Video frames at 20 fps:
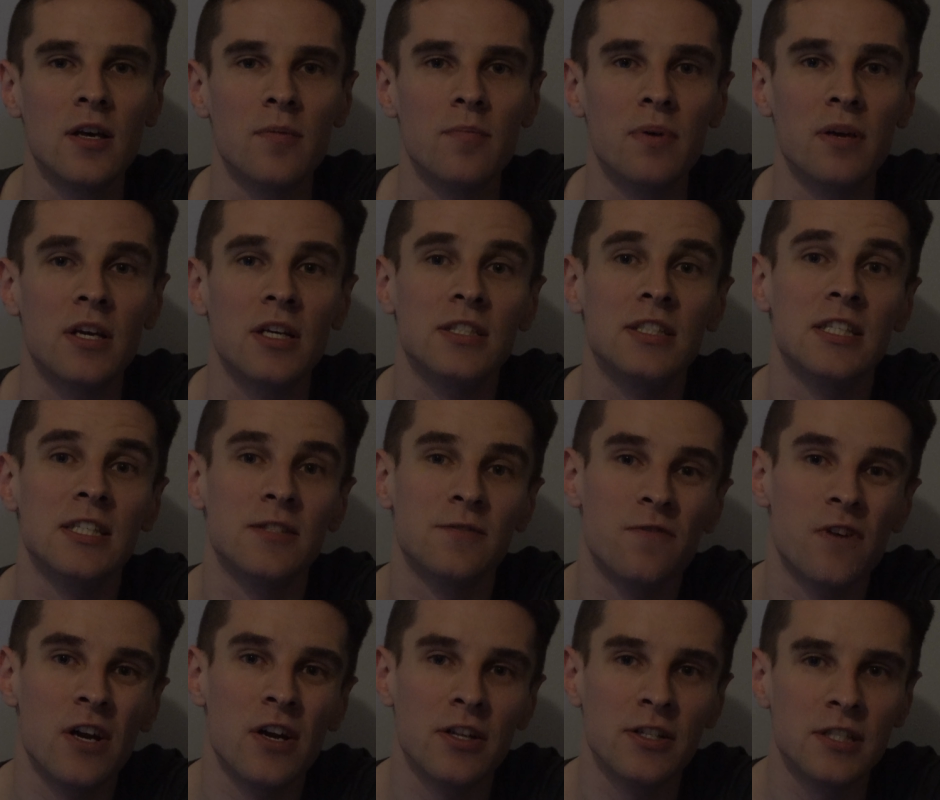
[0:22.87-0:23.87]
because it's
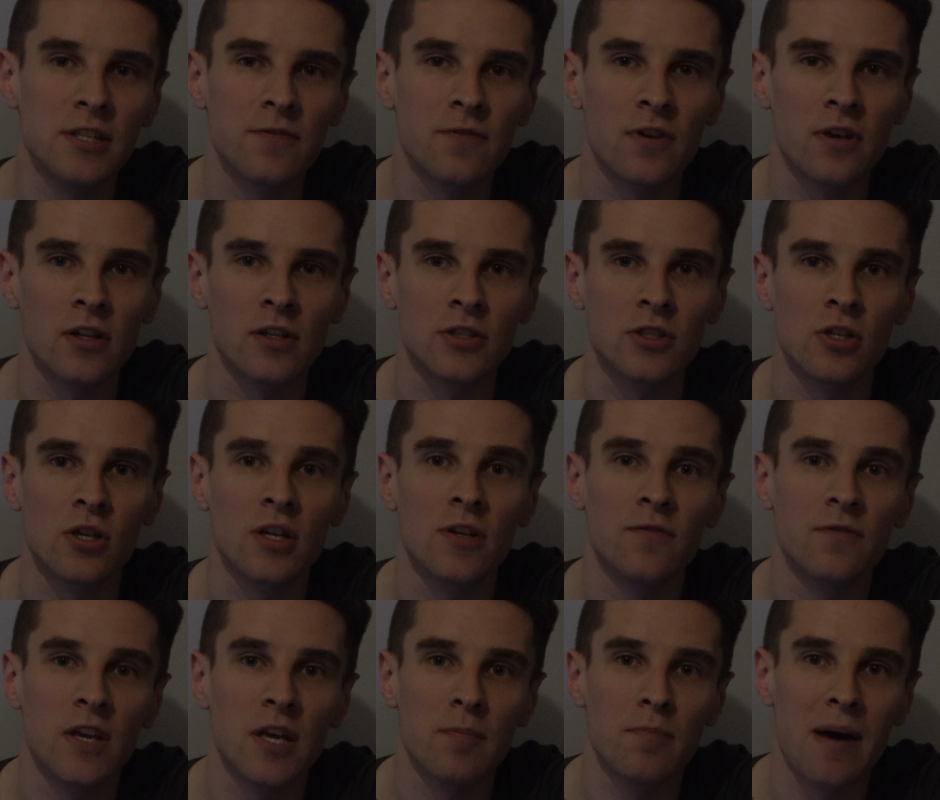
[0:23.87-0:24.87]
very difficult to
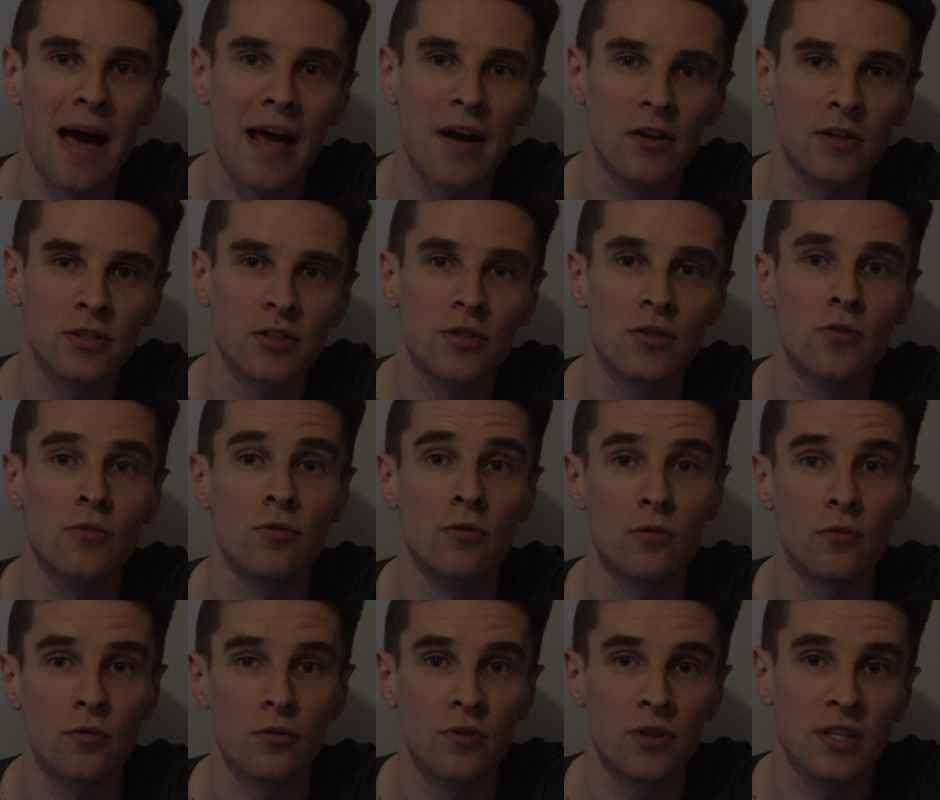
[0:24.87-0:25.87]
convey battles
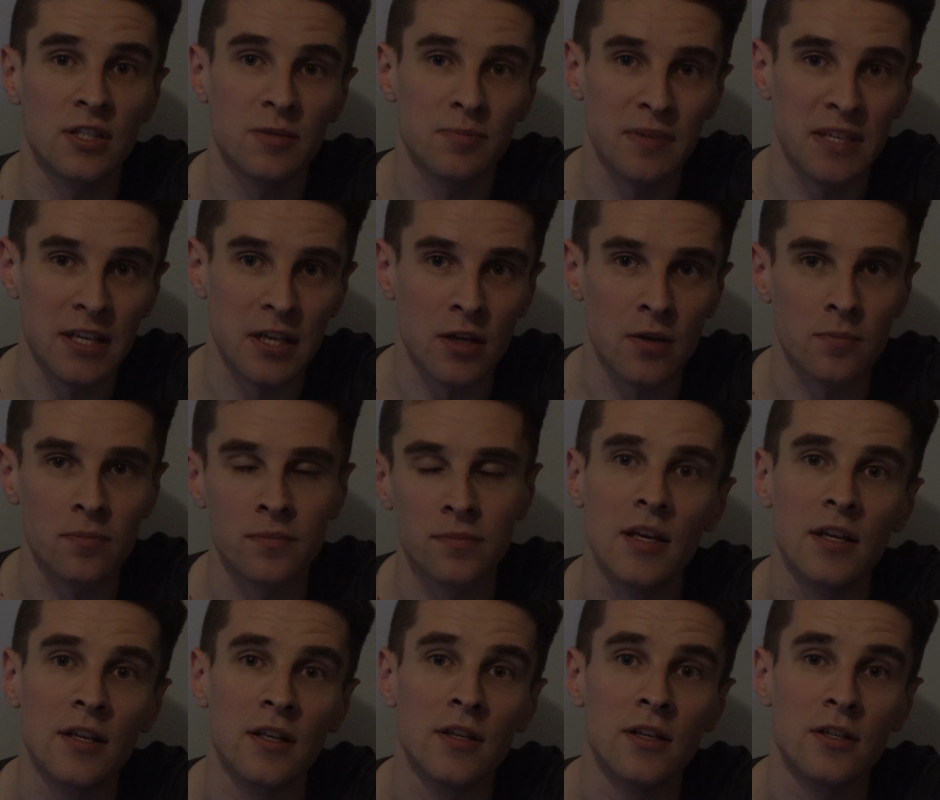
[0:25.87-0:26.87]
through this medium
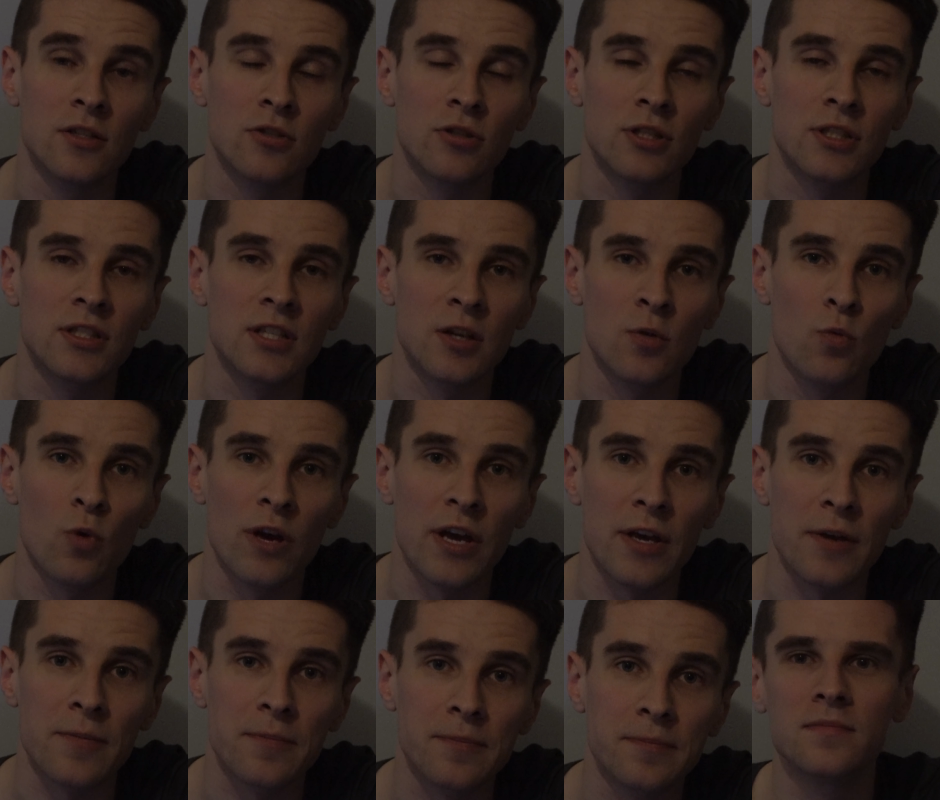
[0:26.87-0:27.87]
in an interesting
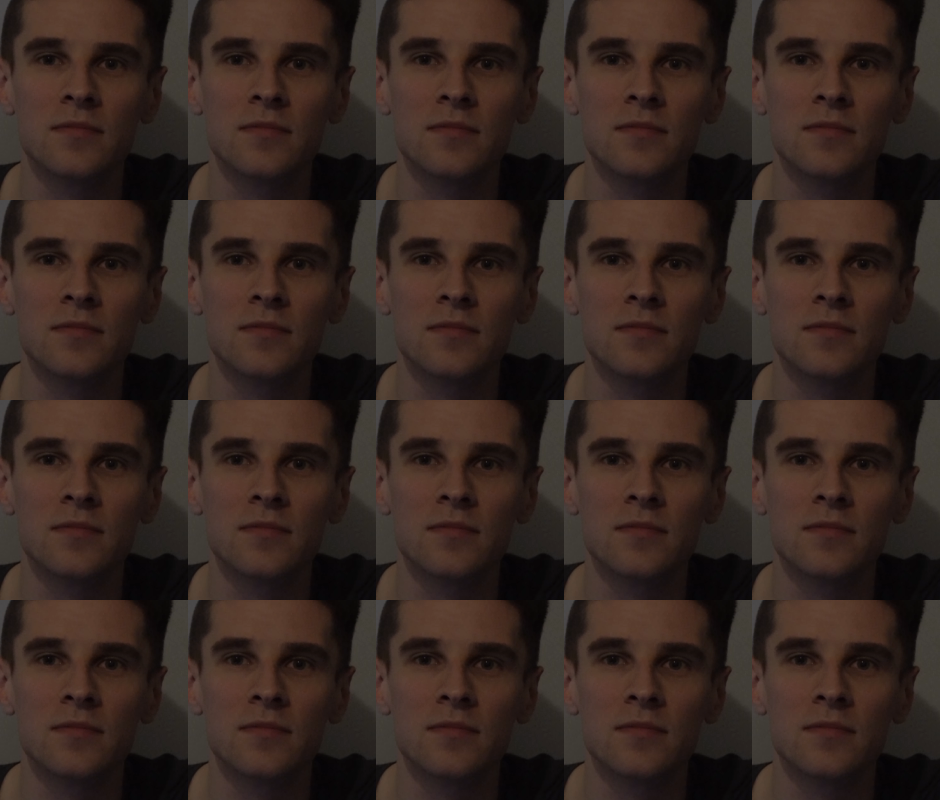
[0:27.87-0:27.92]
way.